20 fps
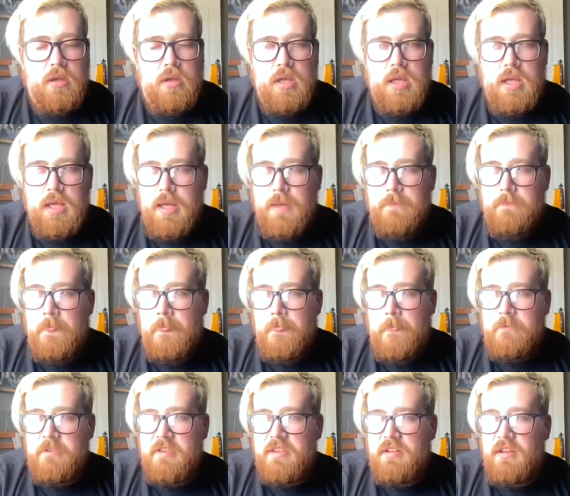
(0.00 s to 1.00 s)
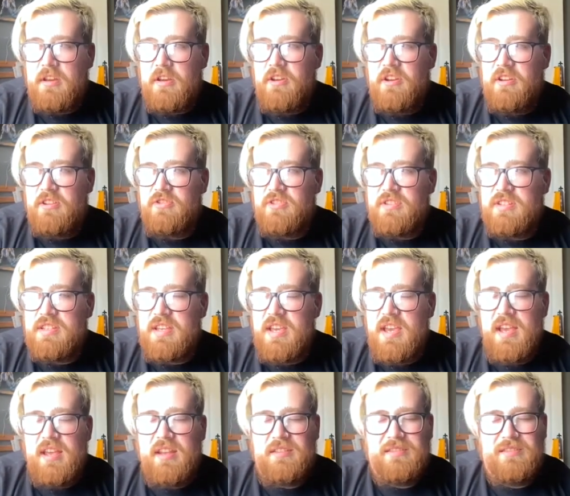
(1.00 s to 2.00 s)
With the dog and just
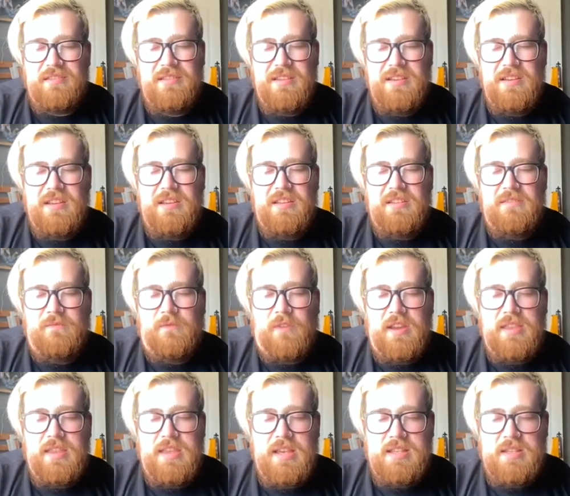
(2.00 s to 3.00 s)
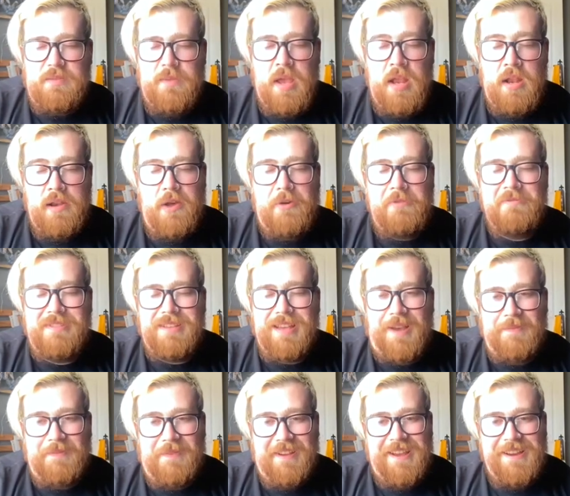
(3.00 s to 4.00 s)
sit and write things in my notes,
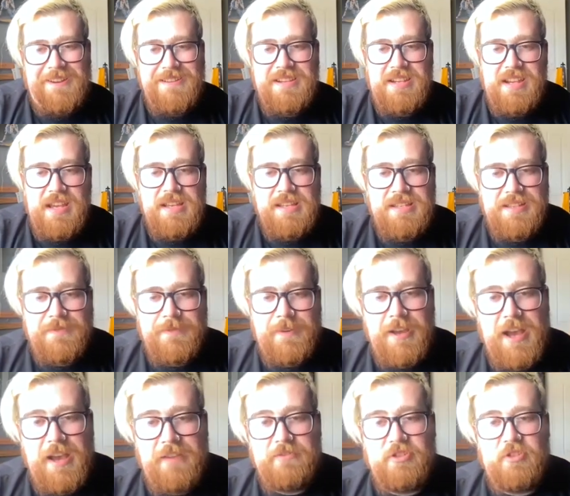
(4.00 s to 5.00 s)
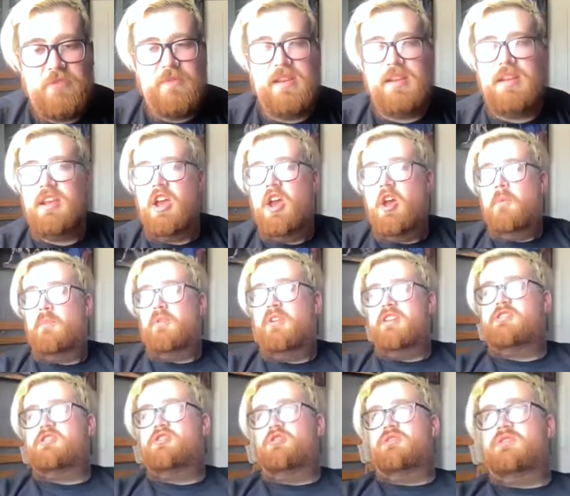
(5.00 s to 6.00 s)
have like ideas I want to have, do you know what I mean? But
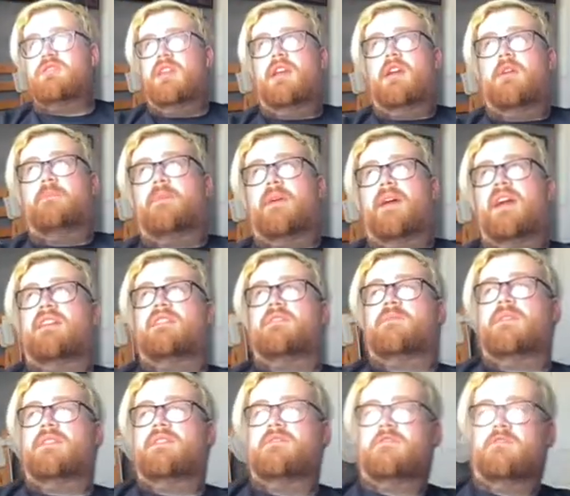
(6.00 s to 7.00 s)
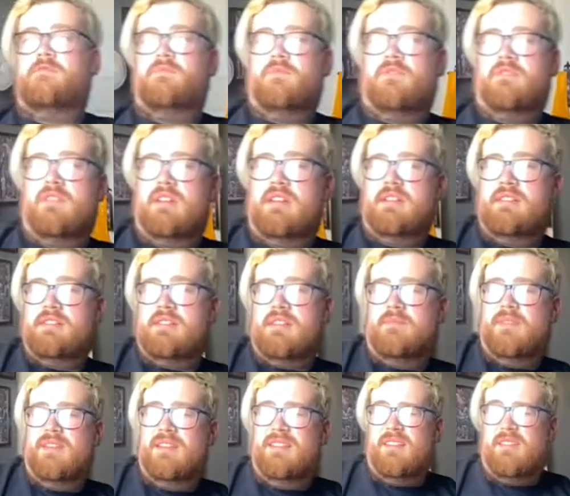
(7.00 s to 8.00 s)
it doesn't compare to being somewhere else. I
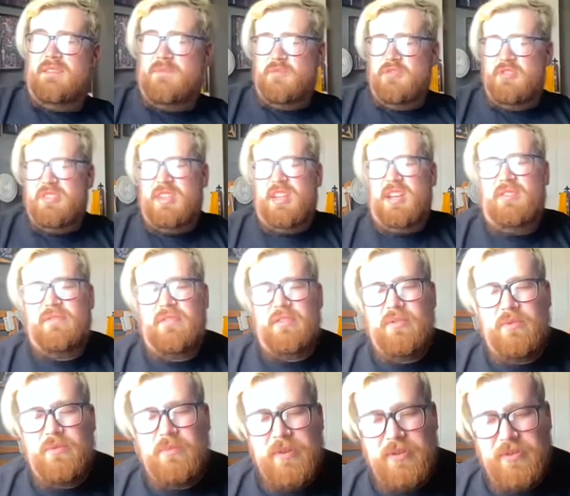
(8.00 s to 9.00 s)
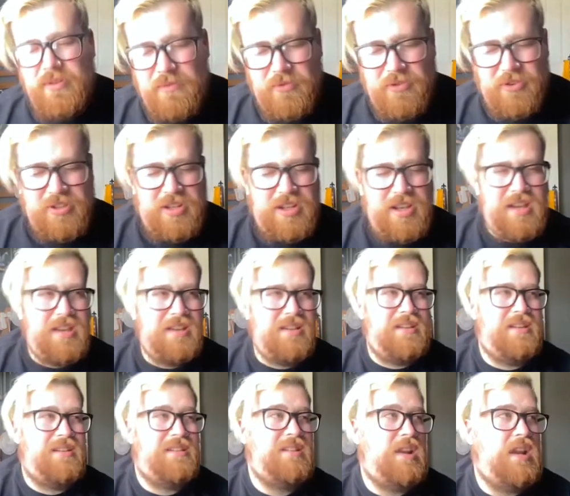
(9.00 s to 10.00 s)
mean, as much as I give out about how much I hate it
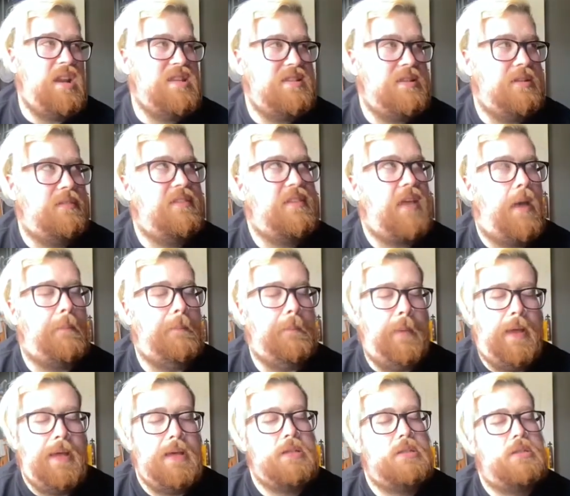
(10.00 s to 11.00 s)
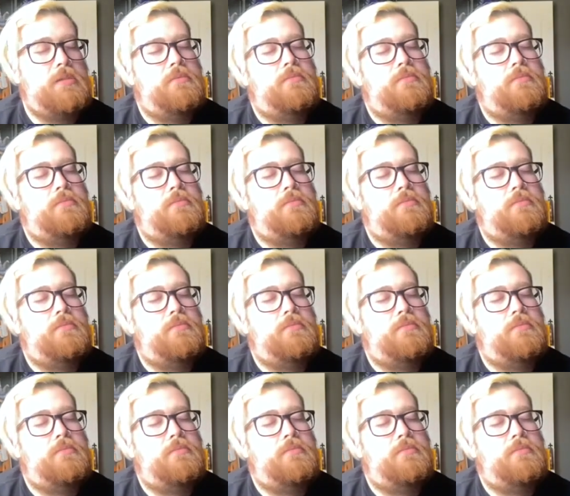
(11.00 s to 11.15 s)
here, it isn't that bad.